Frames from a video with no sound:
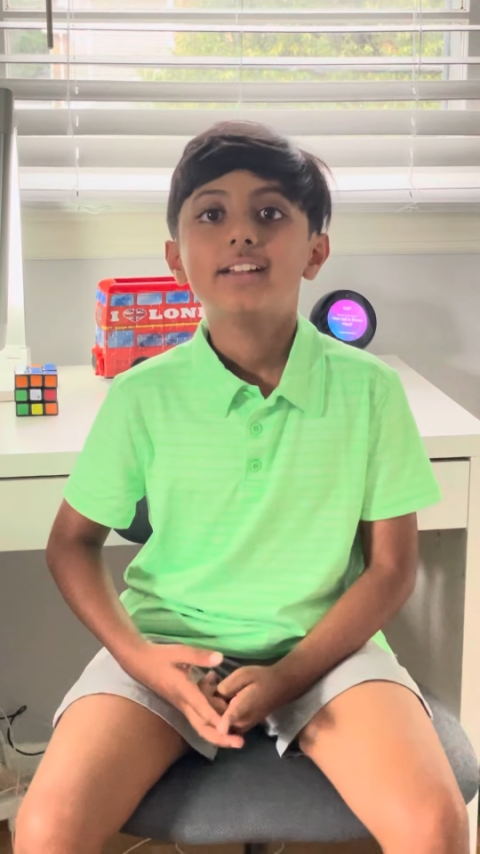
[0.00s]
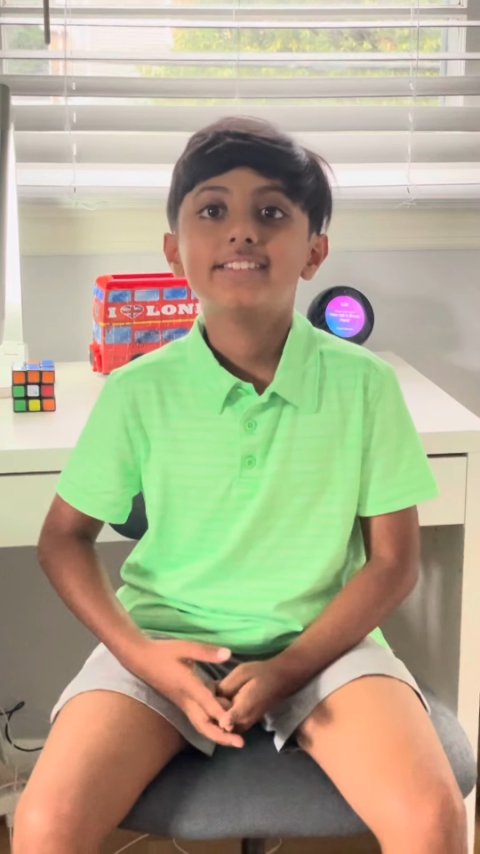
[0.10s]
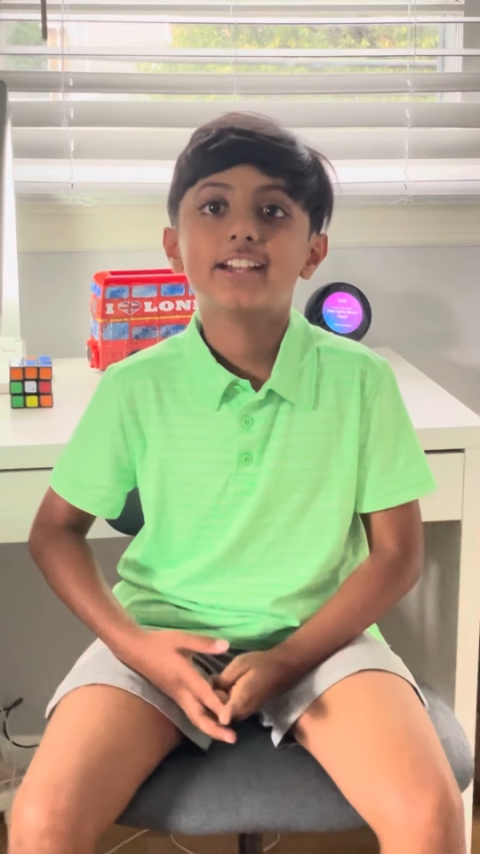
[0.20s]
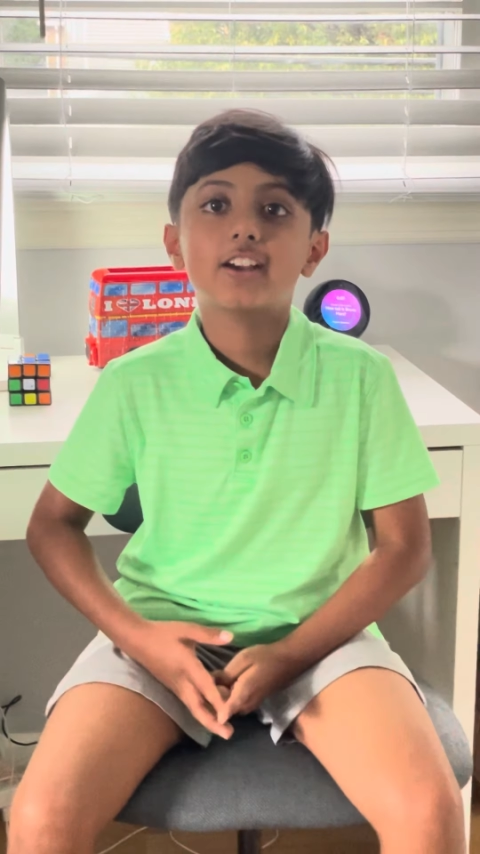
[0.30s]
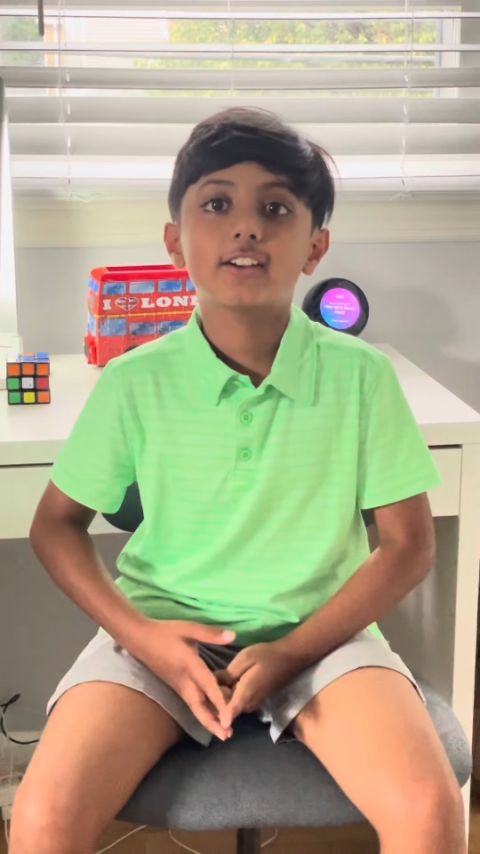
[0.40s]

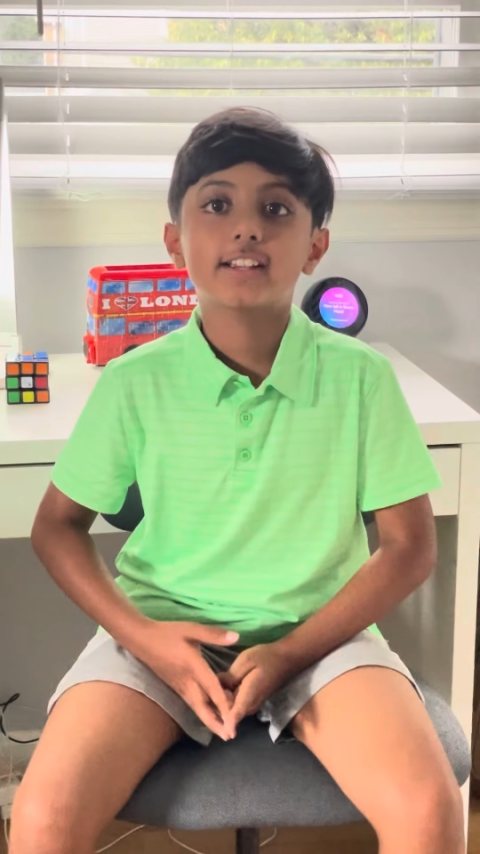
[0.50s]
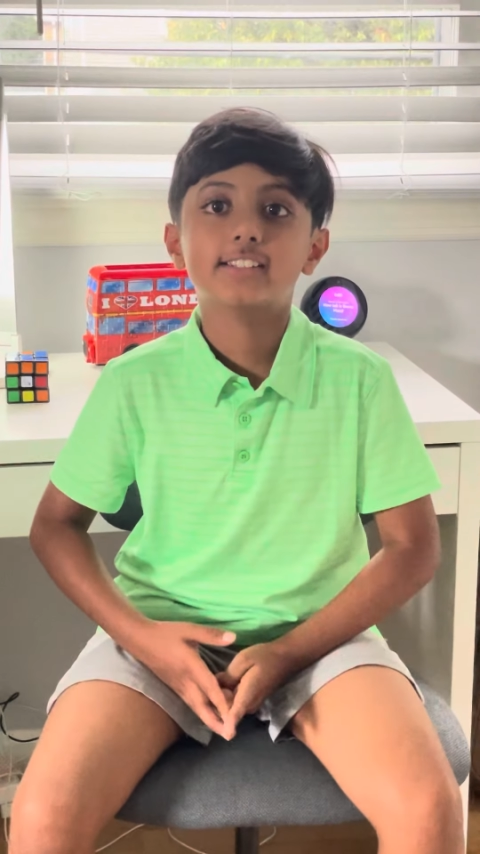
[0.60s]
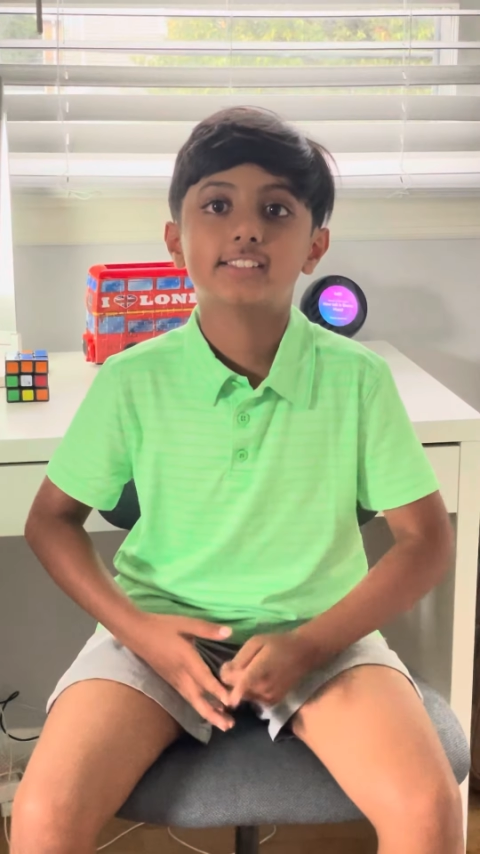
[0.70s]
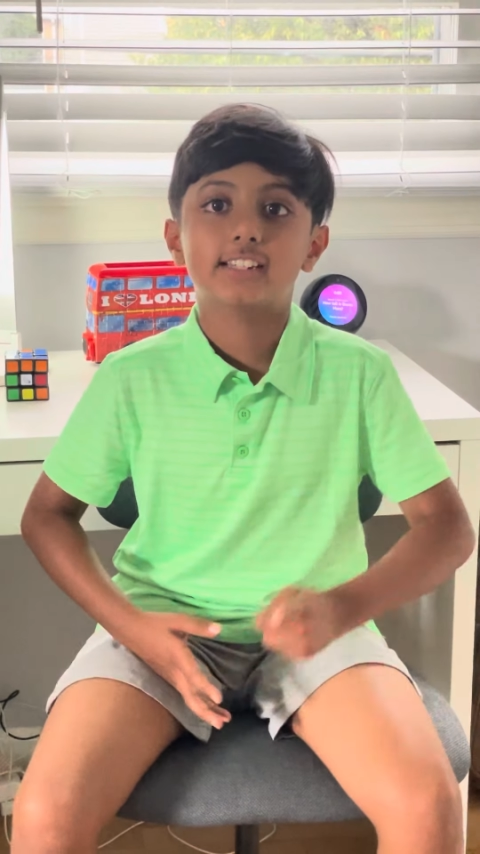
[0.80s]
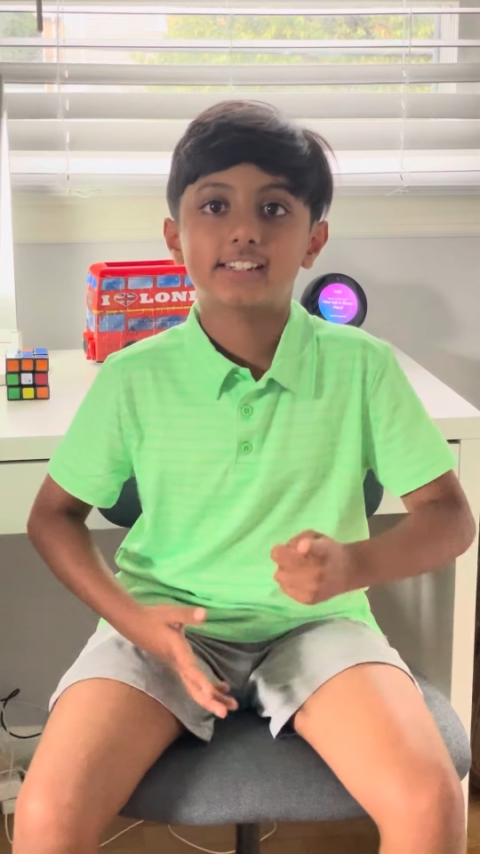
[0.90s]
there
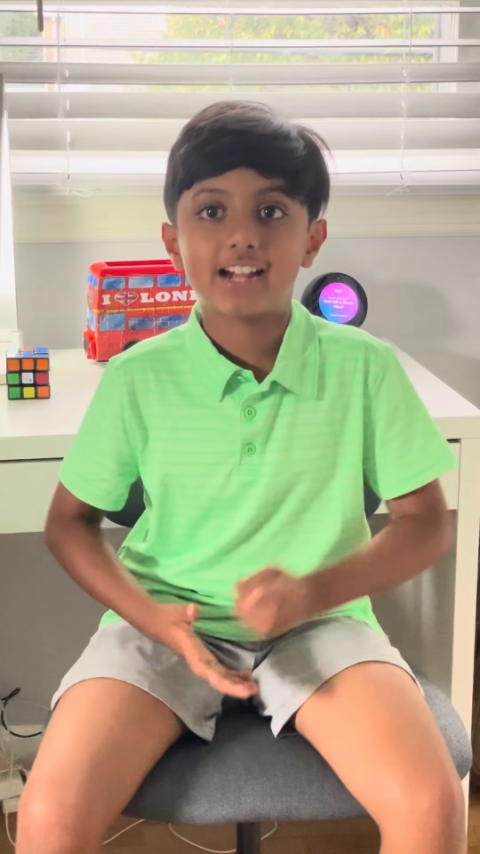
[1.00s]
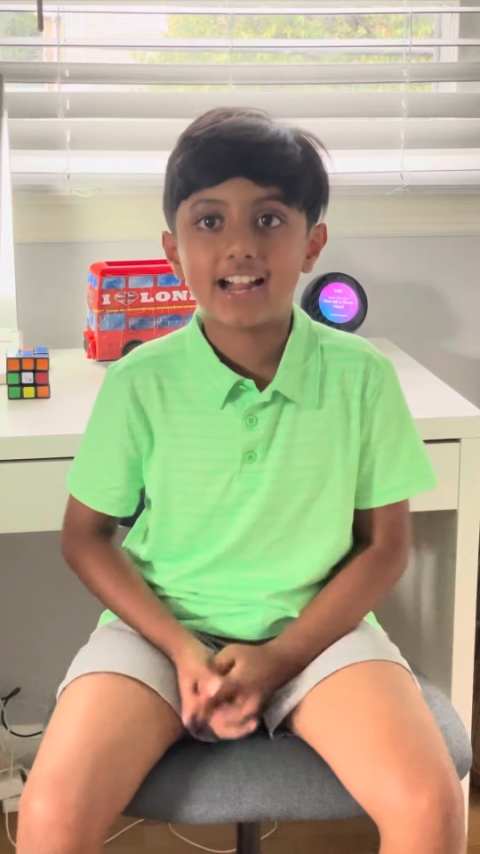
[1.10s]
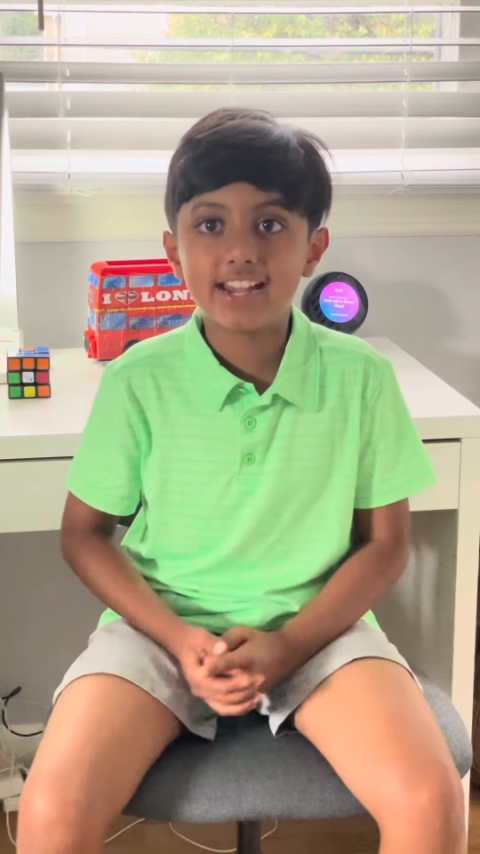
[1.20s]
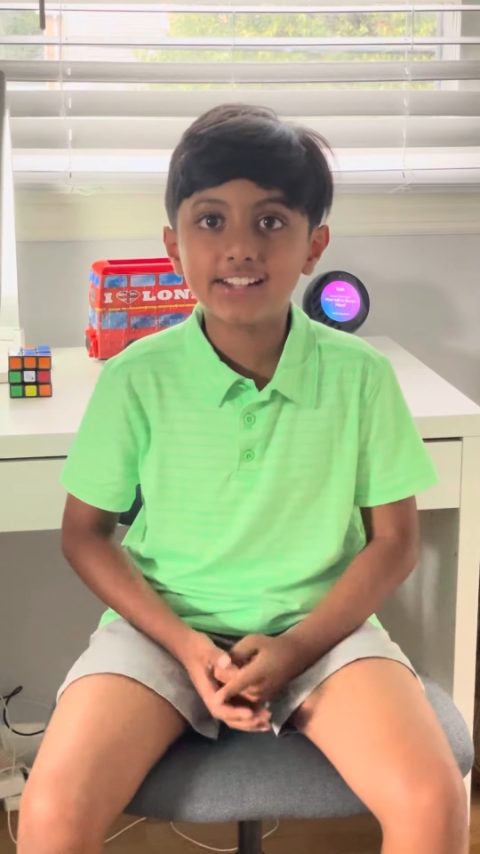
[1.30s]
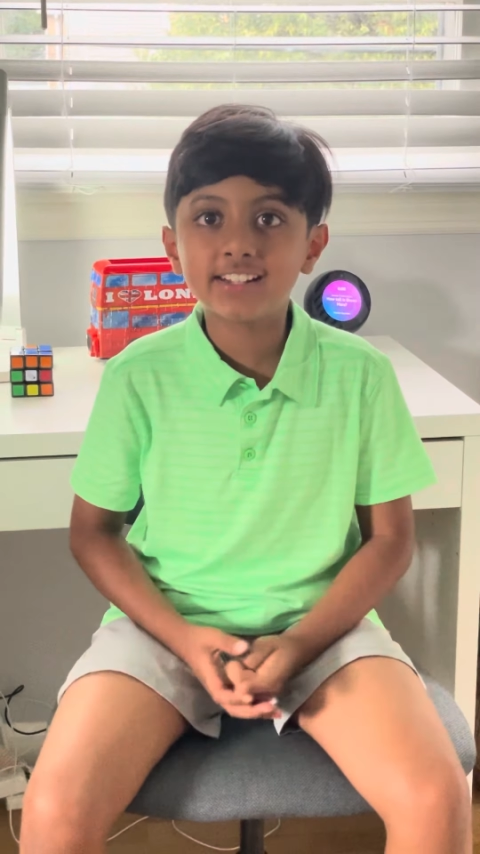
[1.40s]
is the
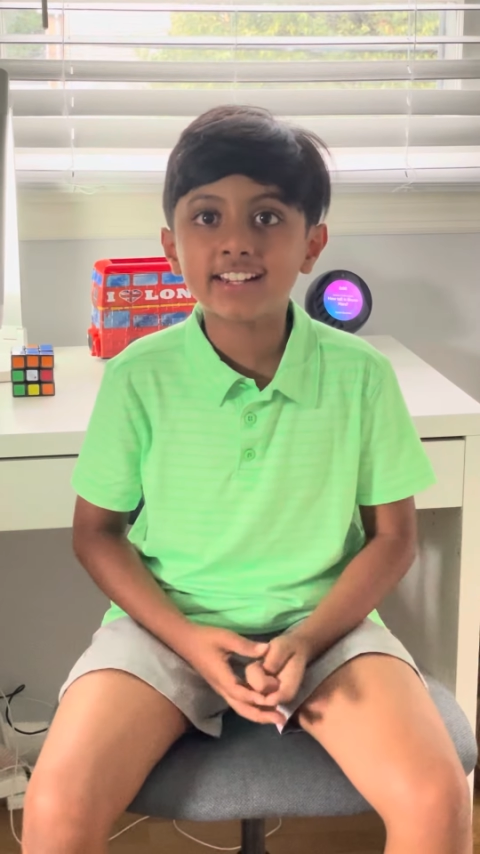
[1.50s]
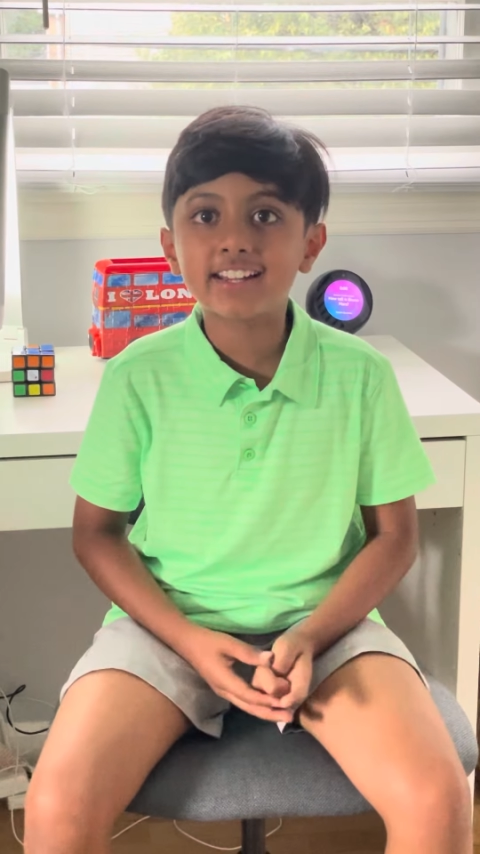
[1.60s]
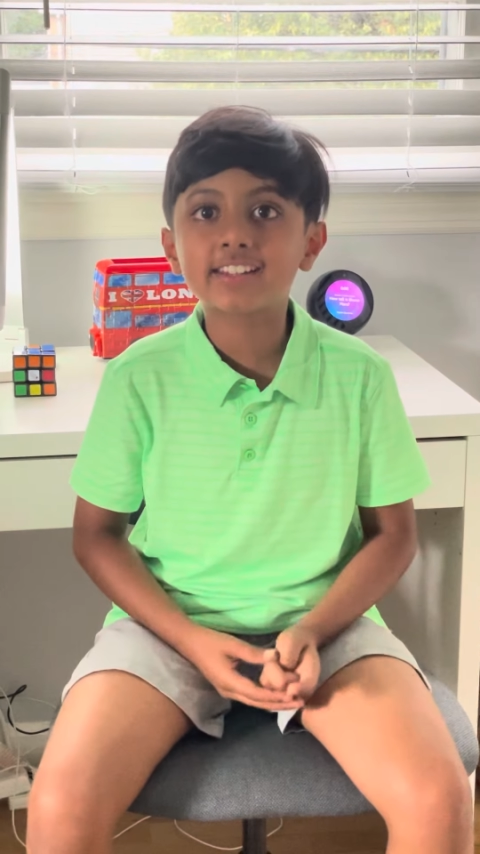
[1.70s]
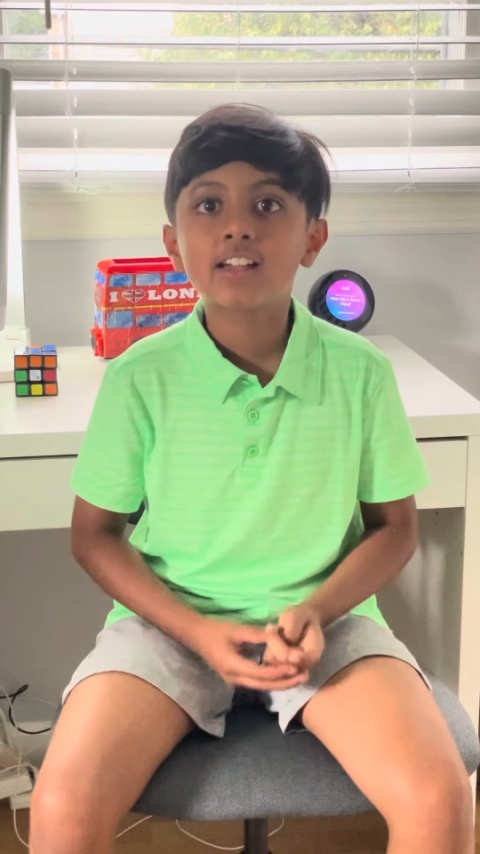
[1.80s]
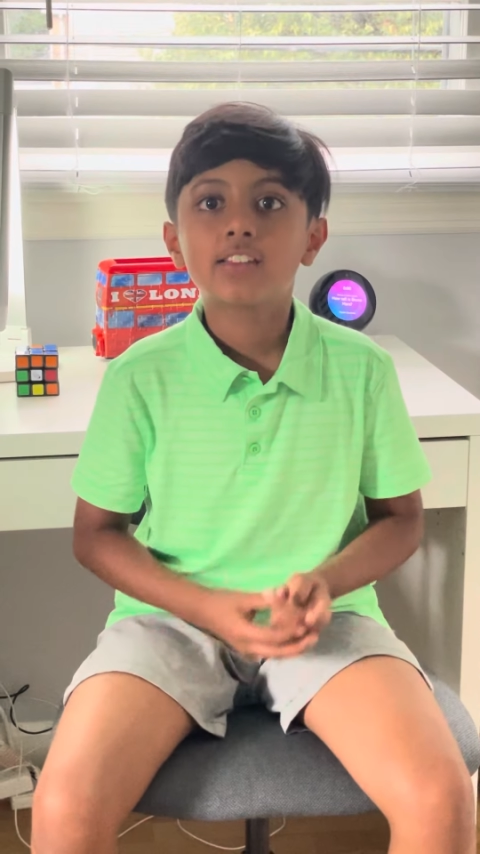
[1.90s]
tendon,